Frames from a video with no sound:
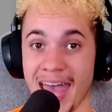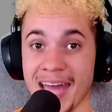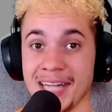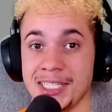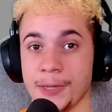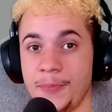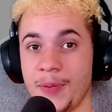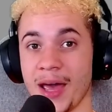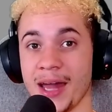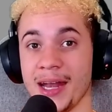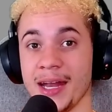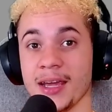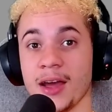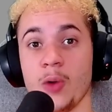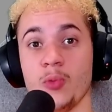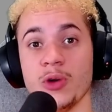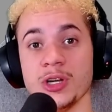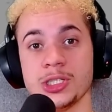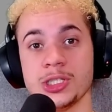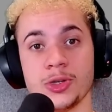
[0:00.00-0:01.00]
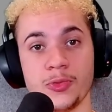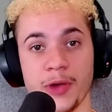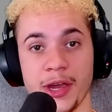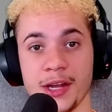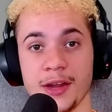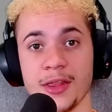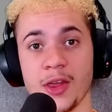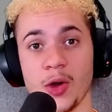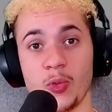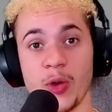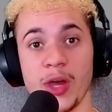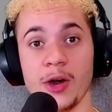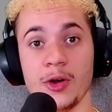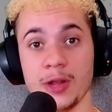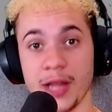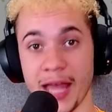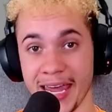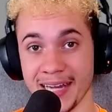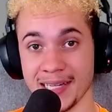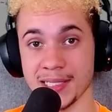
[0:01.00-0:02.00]
depending on which arena the wheel
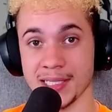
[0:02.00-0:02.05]
lands